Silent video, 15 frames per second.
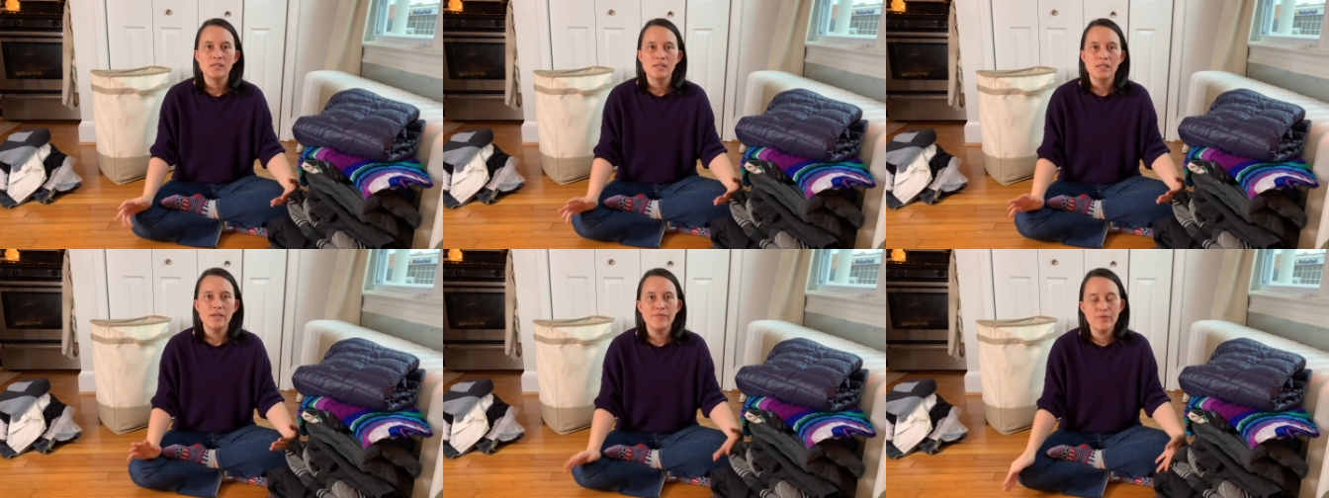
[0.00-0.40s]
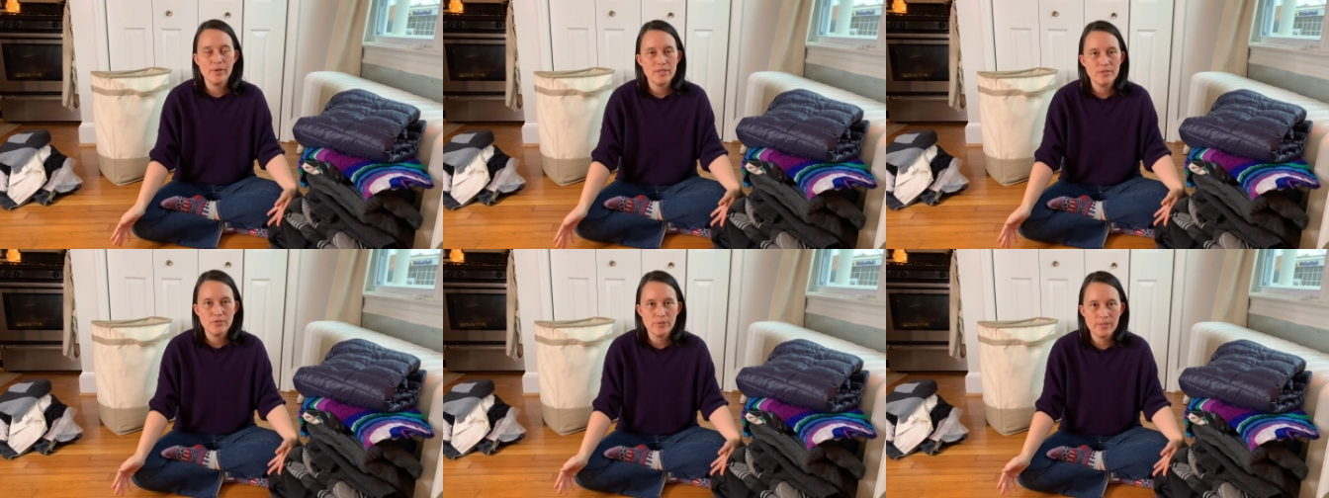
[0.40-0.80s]
If you
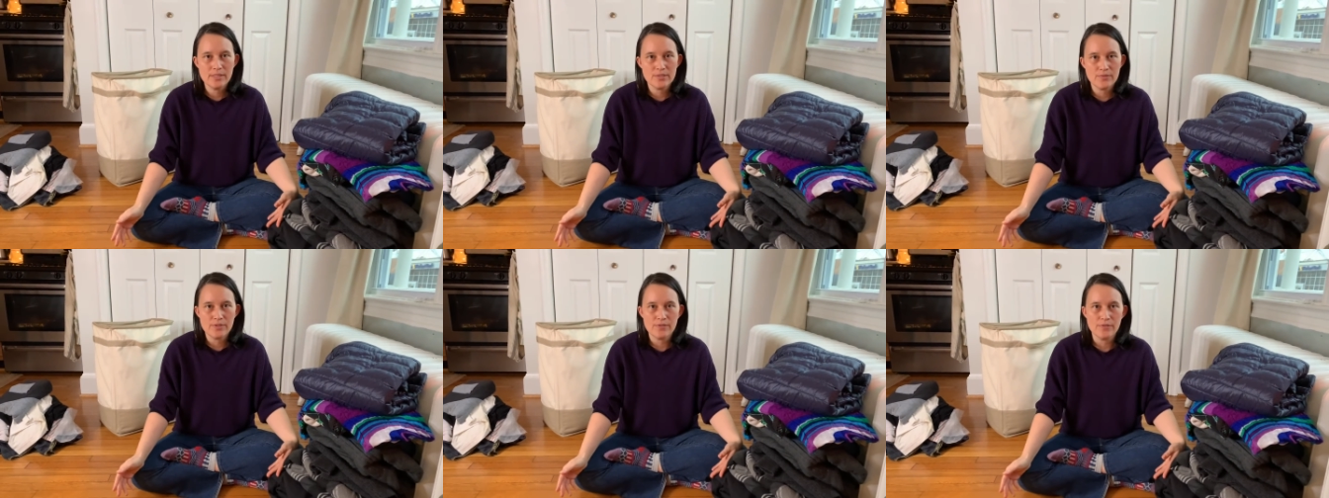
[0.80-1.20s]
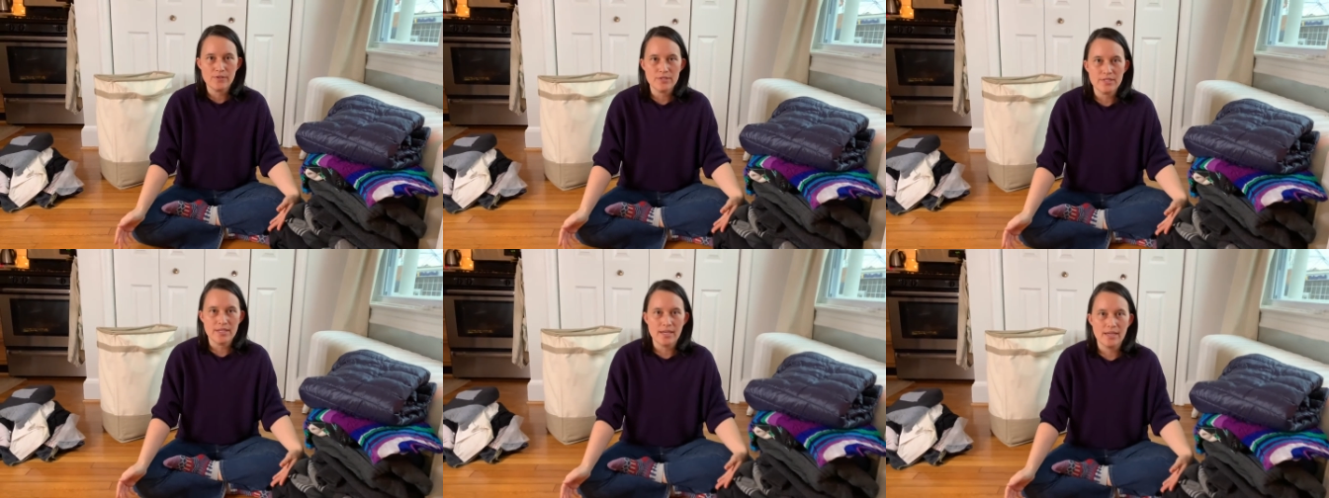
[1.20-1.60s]
guys are doing this for the
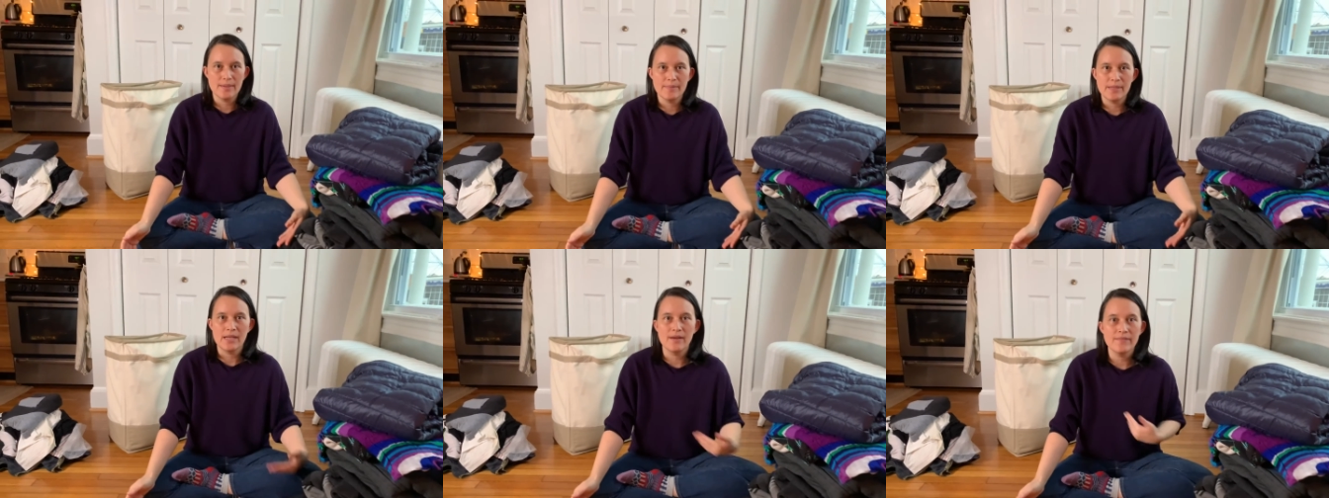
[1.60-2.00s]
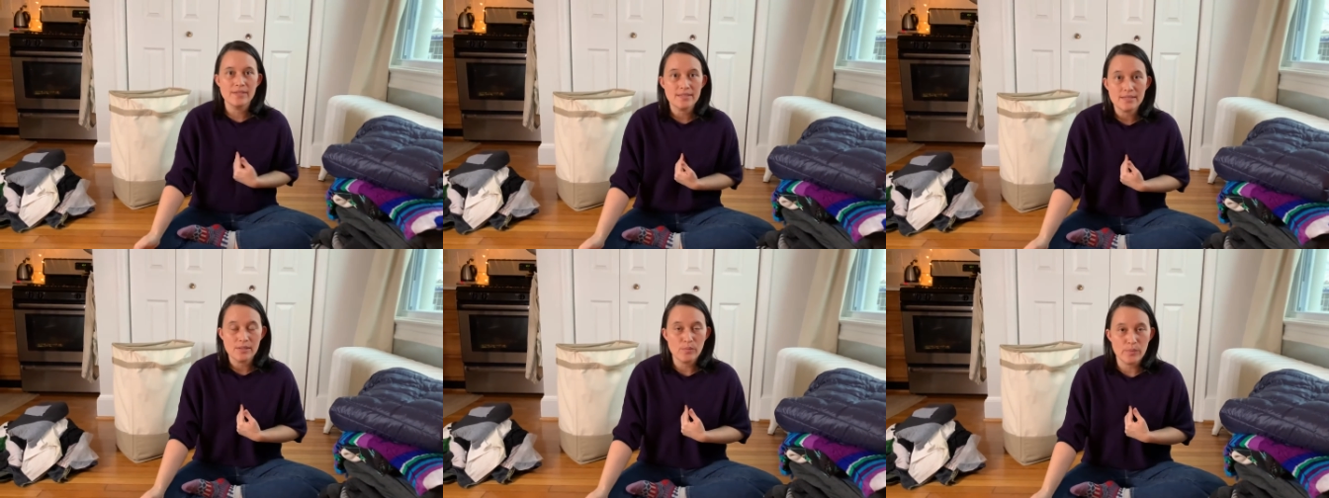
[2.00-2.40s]
first time, and
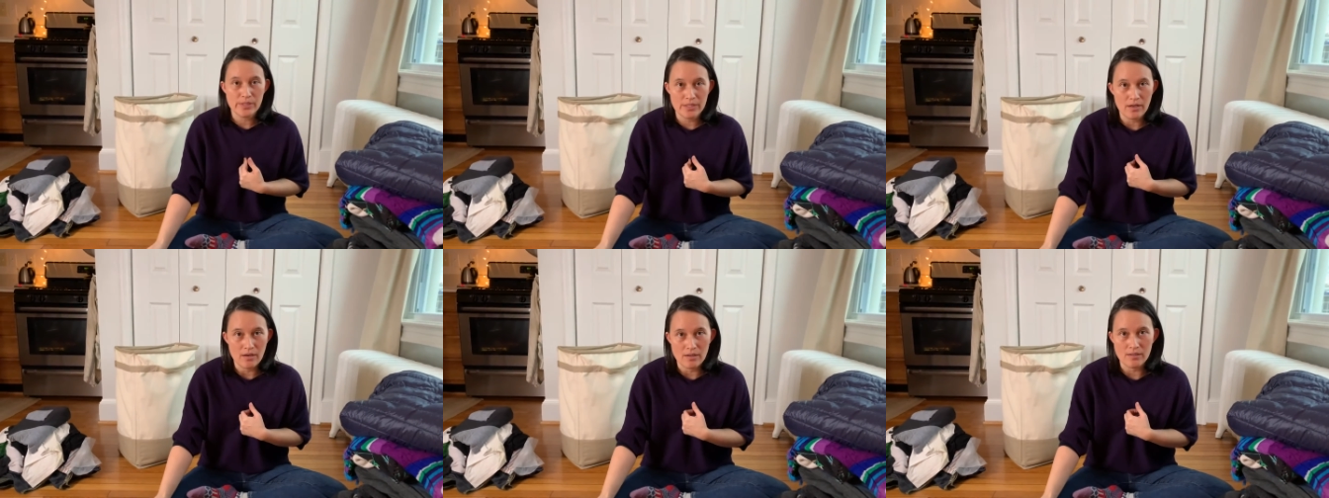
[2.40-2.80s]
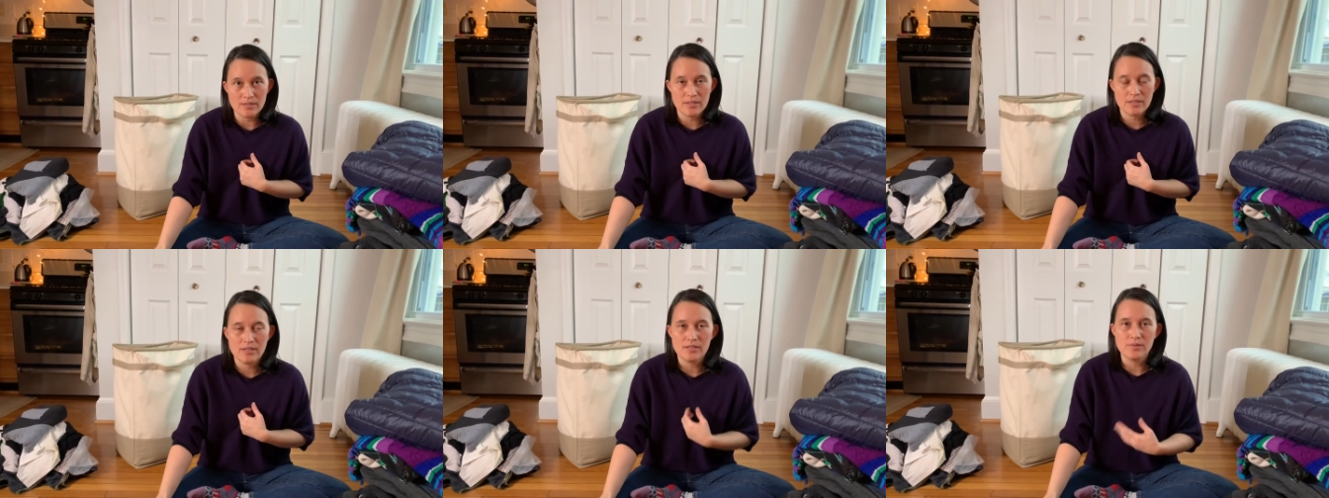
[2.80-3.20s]
obviously we aren't
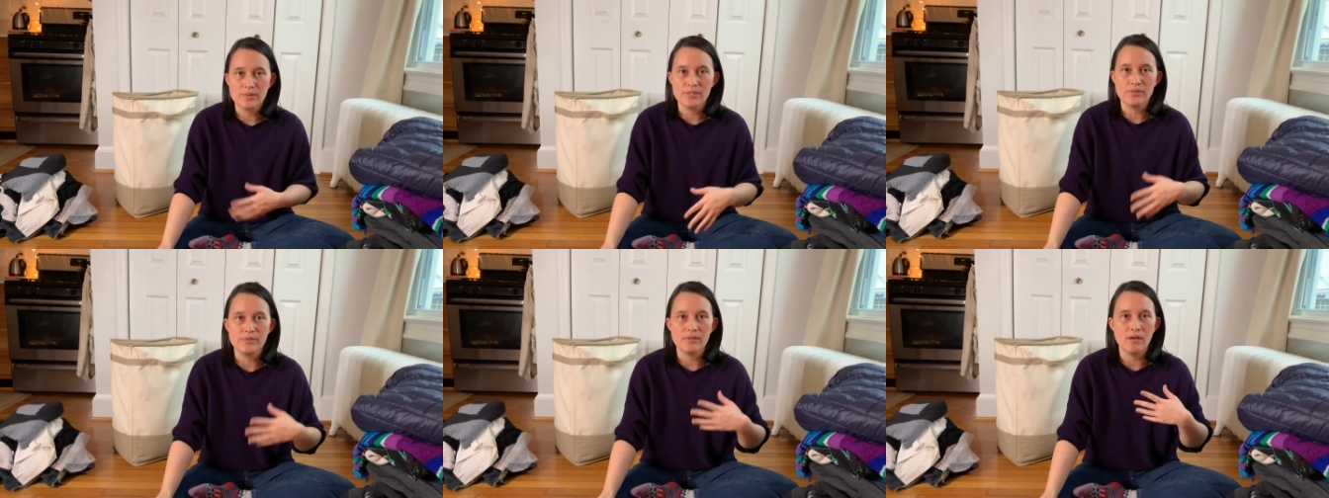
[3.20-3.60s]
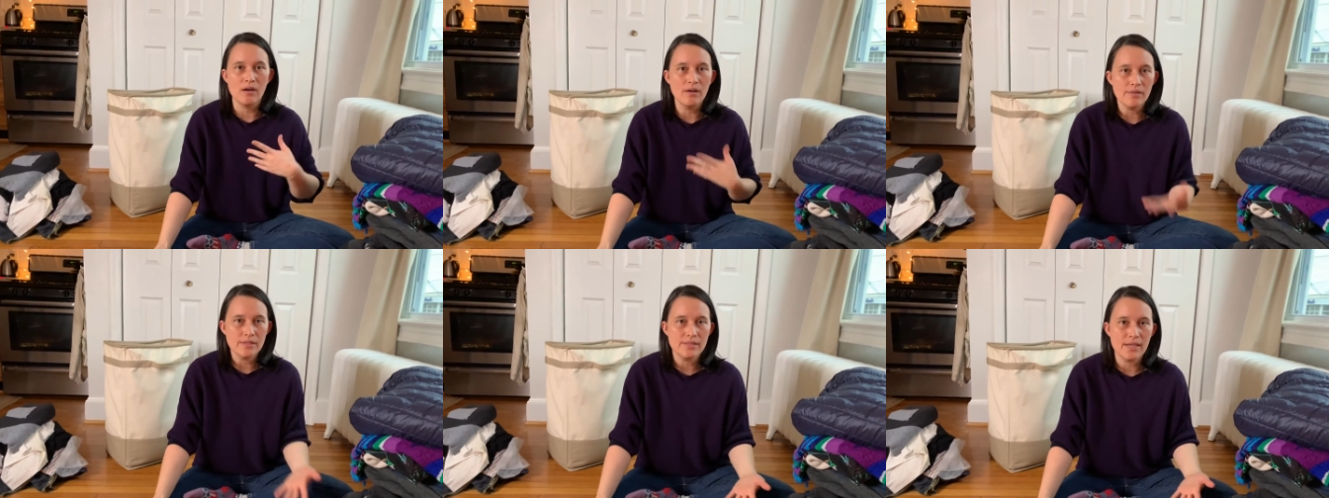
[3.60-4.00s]
because we do it
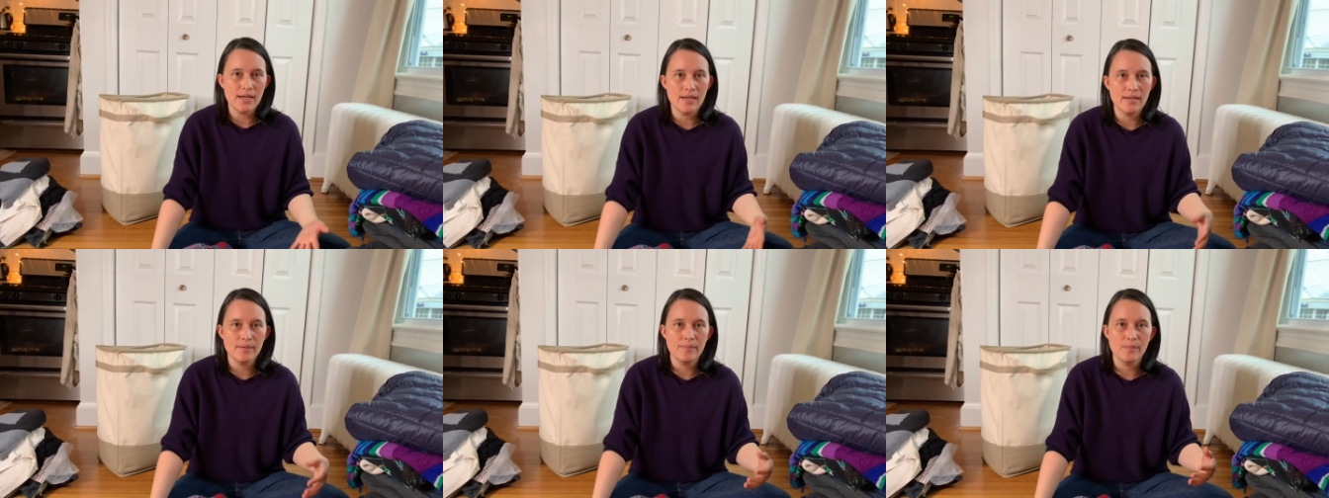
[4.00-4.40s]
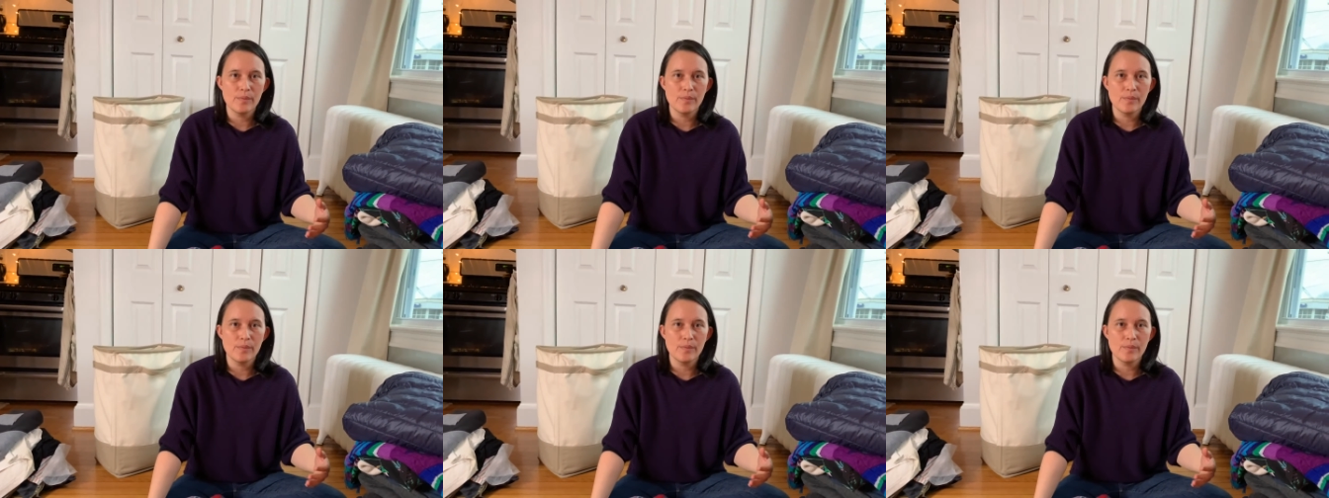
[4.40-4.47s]
all the time,